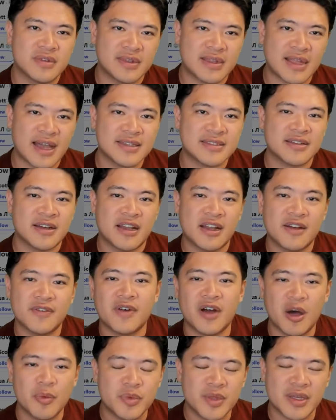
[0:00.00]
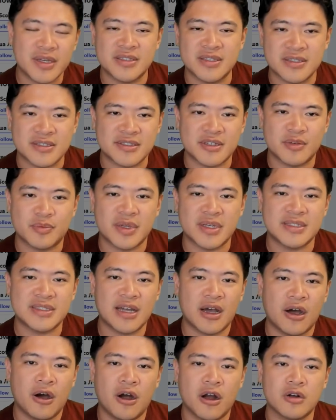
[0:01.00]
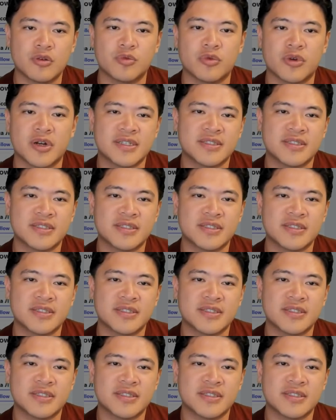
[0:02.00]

that kind of update system is that hard